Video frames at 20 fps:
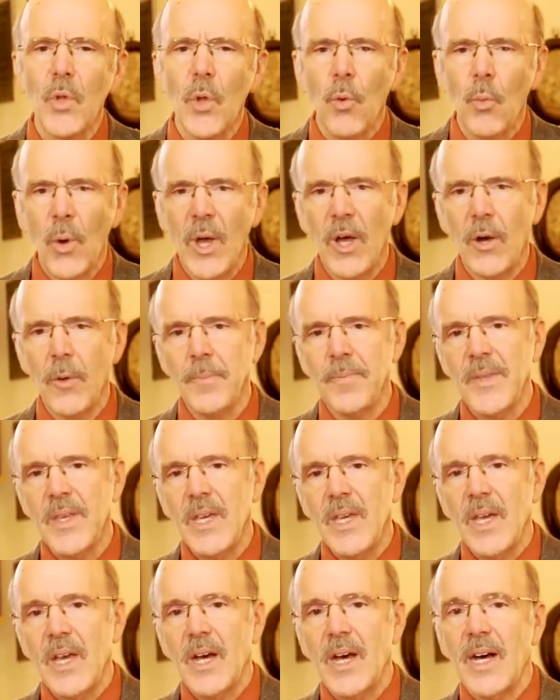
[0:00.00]
Well,
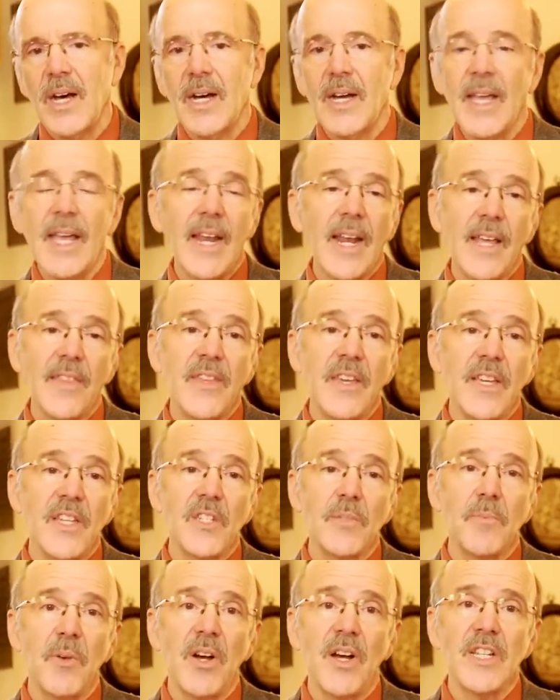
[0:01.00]
and I think
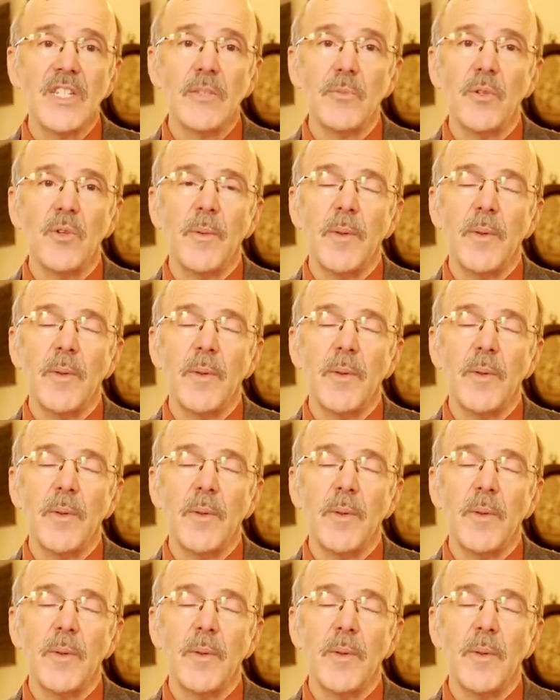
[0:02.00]
it's possible.